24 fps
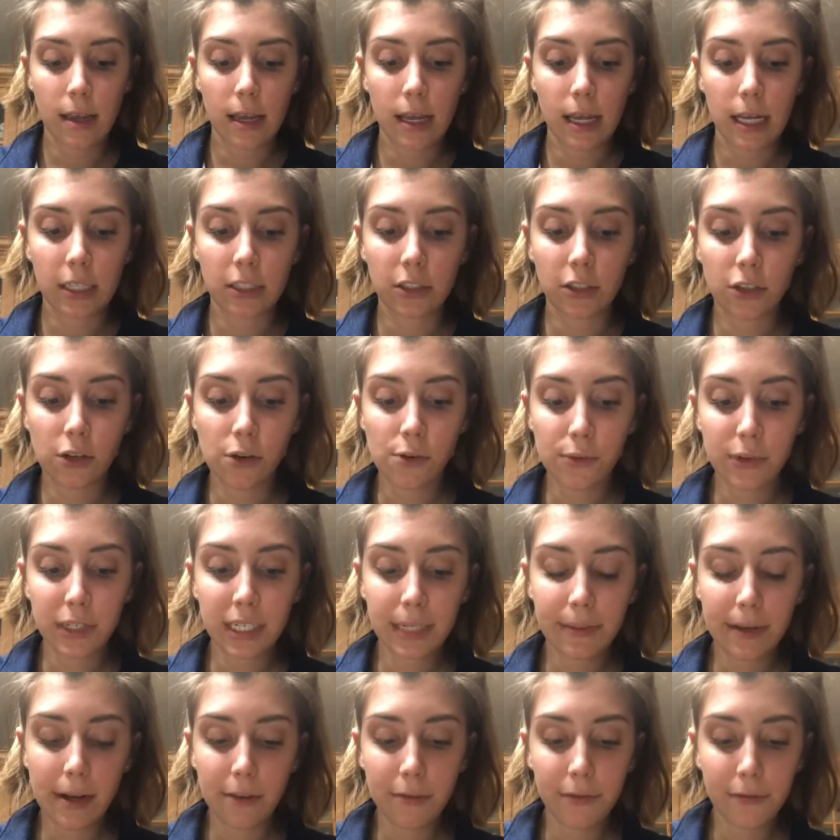And don't worry
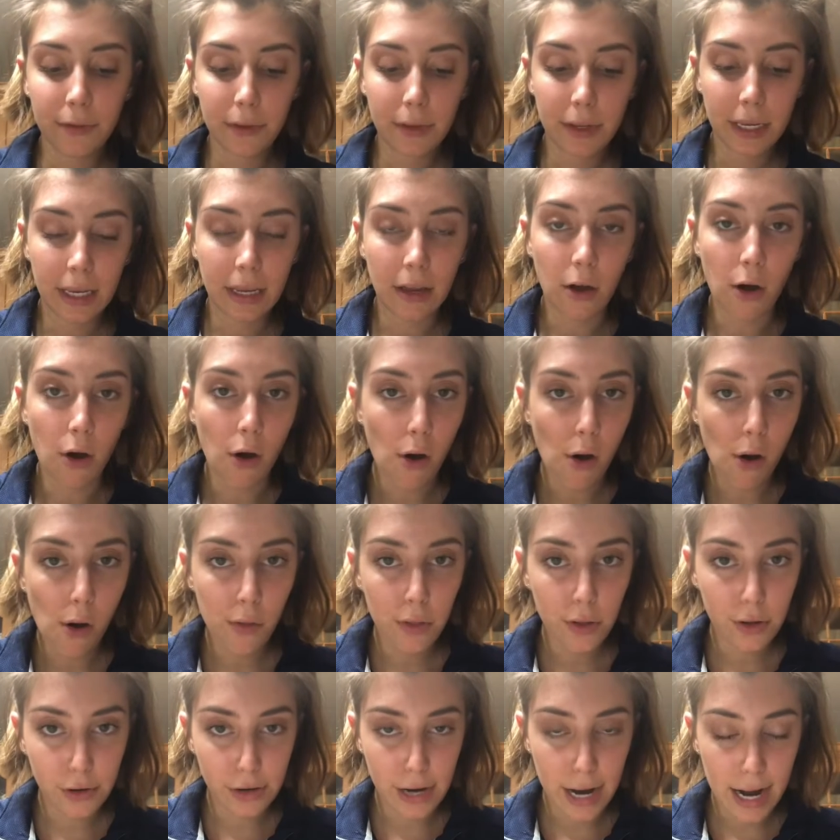about filling all
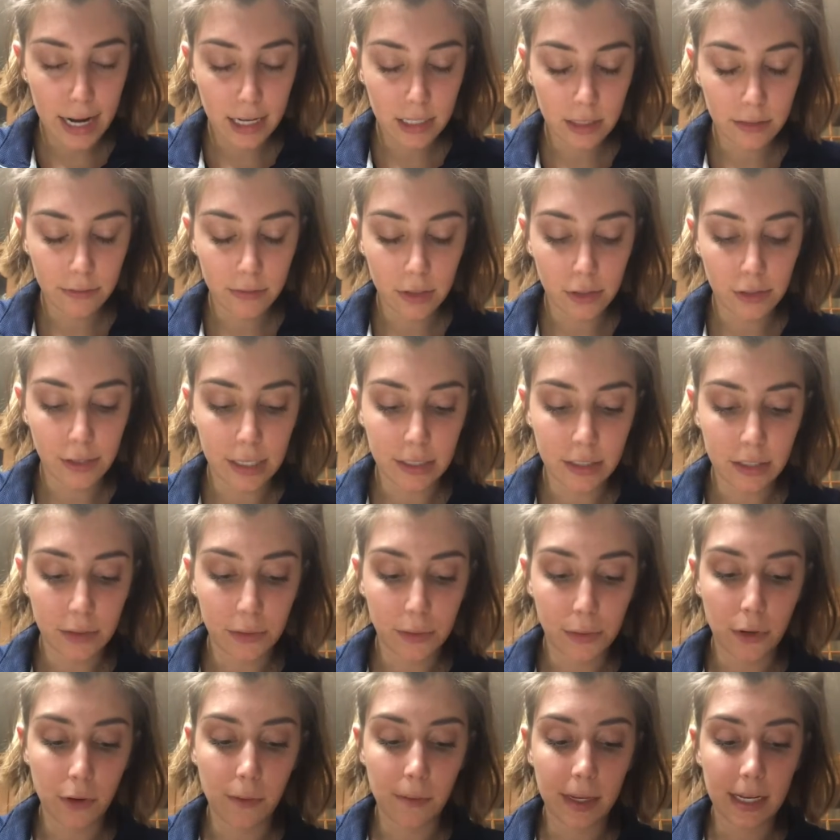the cracks of the crescent
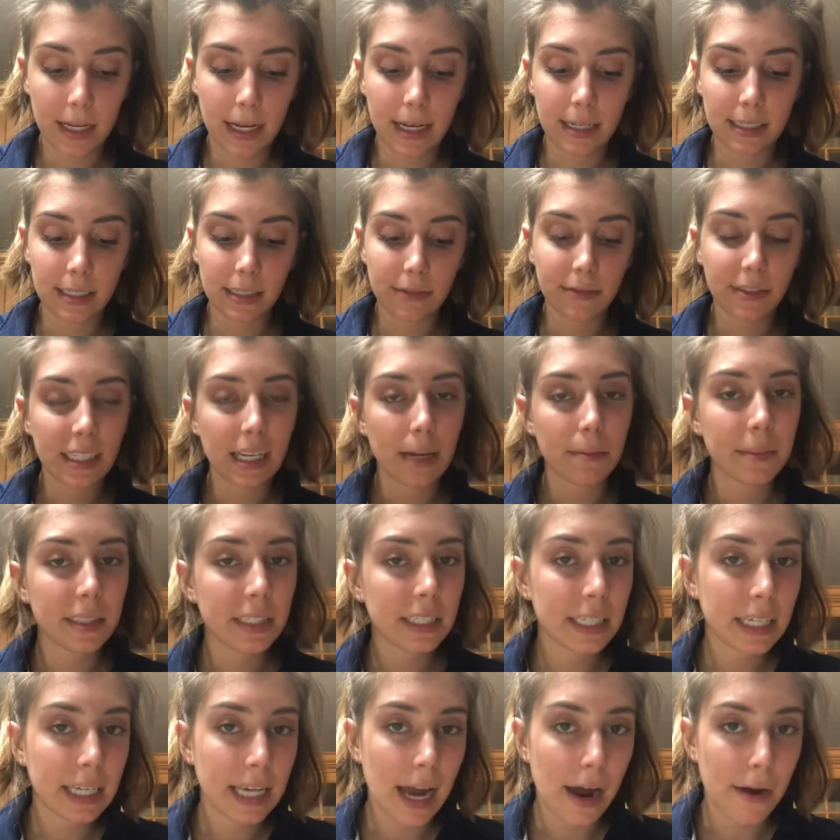roll, because if some
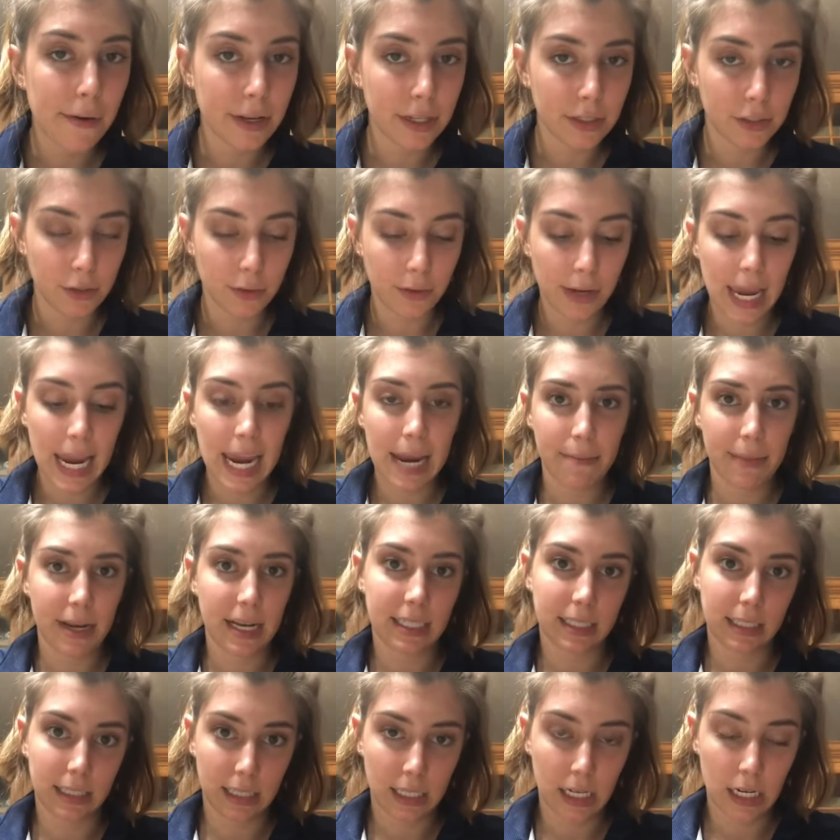stick out, it's okay
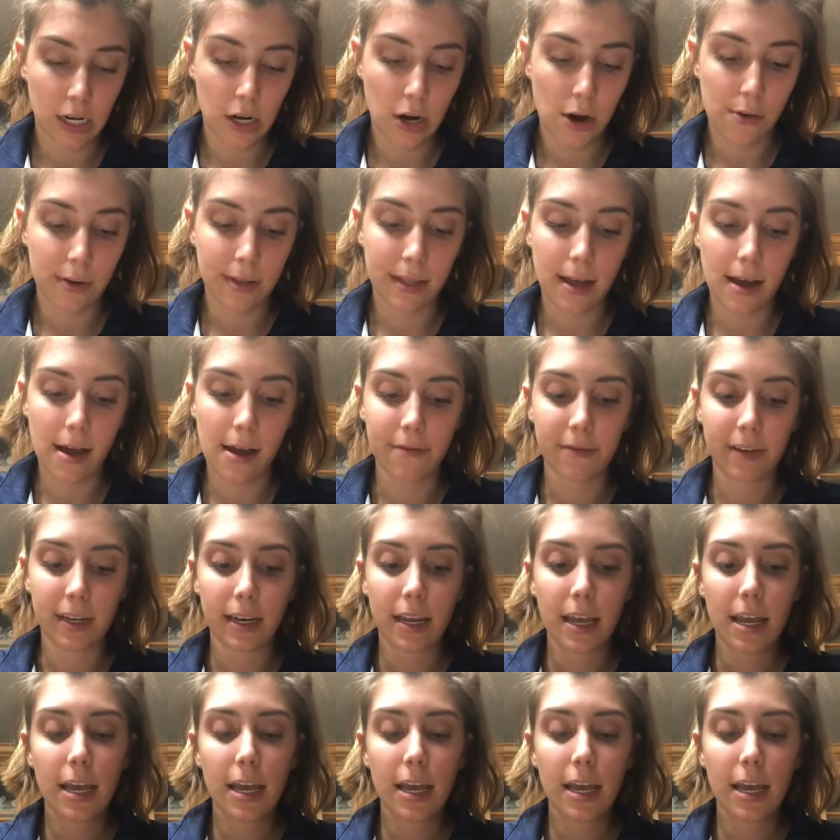because it's gonna go in the oven.